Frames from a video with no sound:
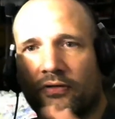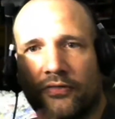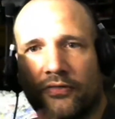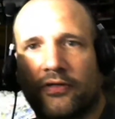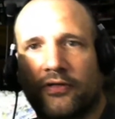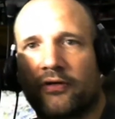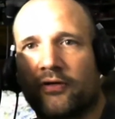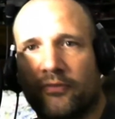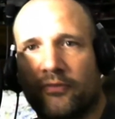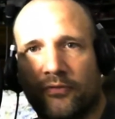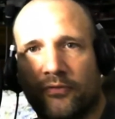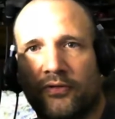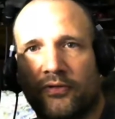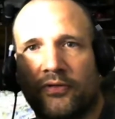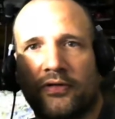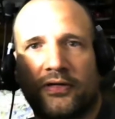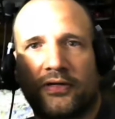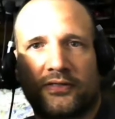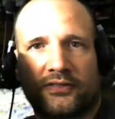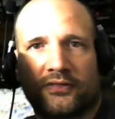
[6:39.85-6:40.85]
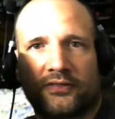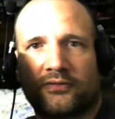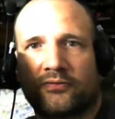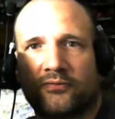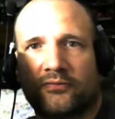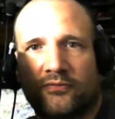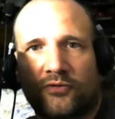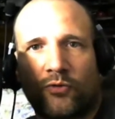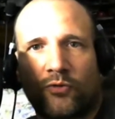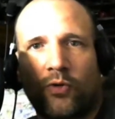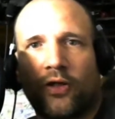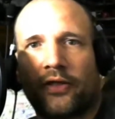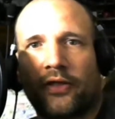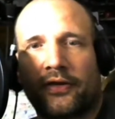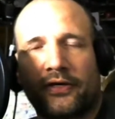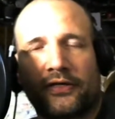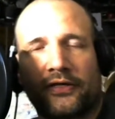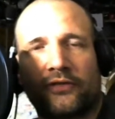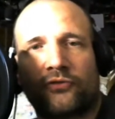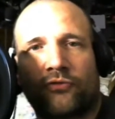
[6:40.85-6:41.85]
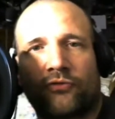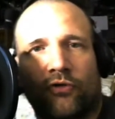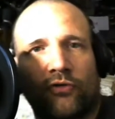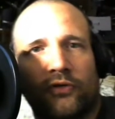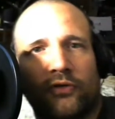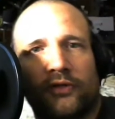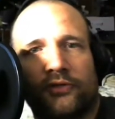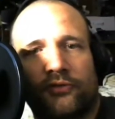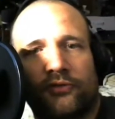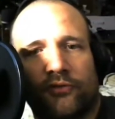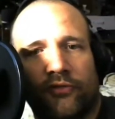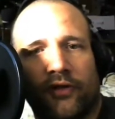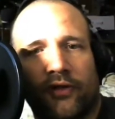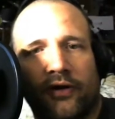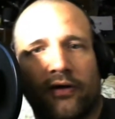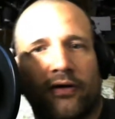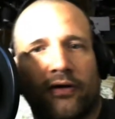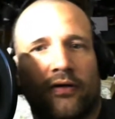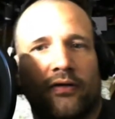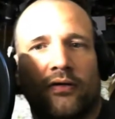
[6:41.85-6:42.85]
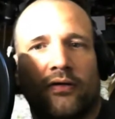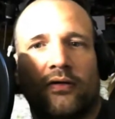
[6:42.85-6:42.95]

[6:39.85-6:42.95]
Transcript: there is a quality control issue there.